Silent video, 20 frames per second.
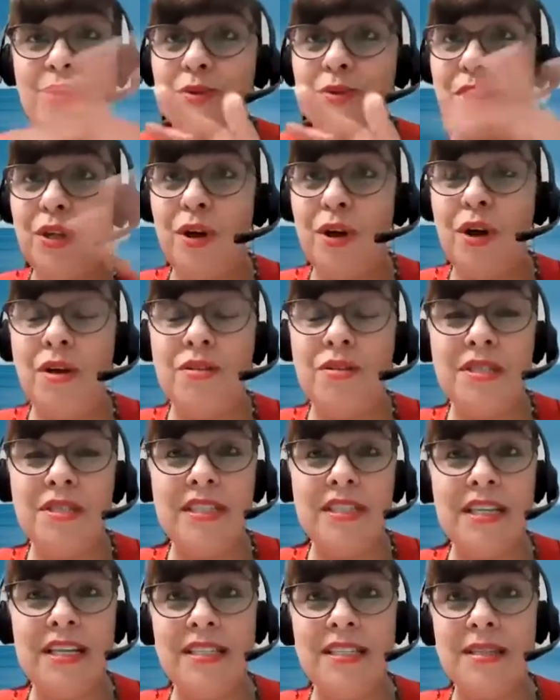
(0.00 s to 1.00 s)
doing all
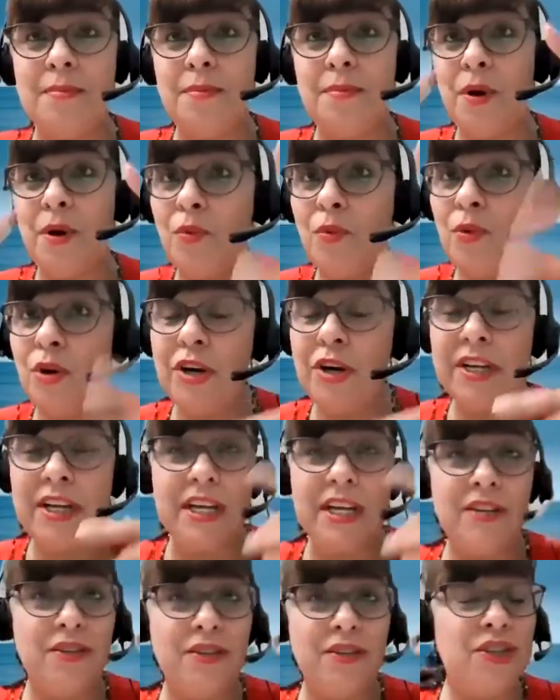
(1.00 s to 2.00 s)
those things about work
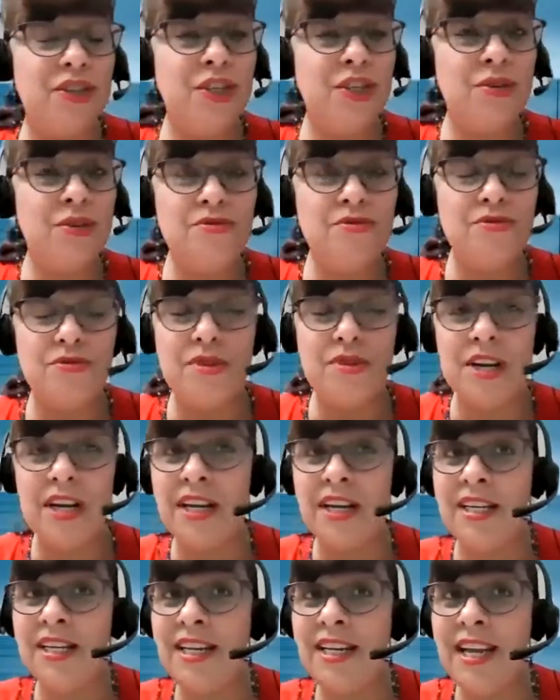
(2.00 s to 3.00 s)
and
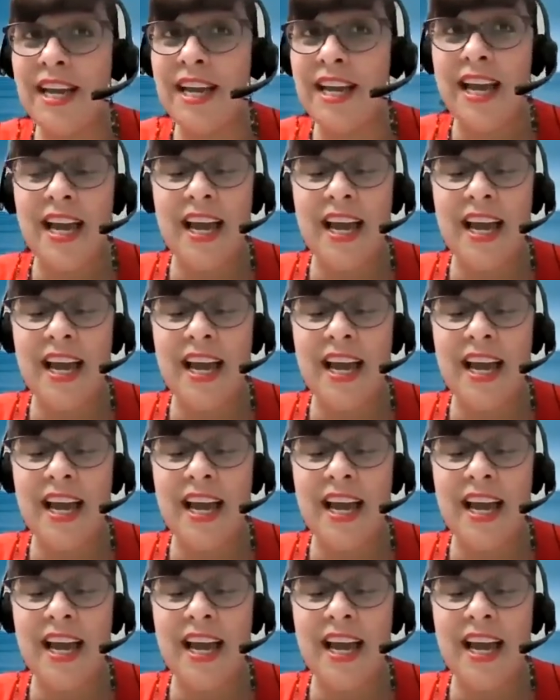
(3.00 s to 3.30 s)
children,